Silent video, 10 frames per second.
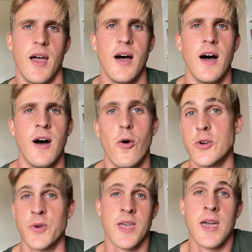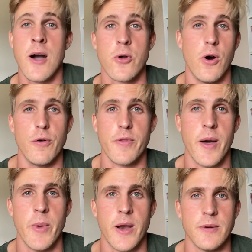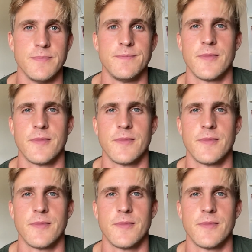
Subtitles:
or drinking alcohol for that matter.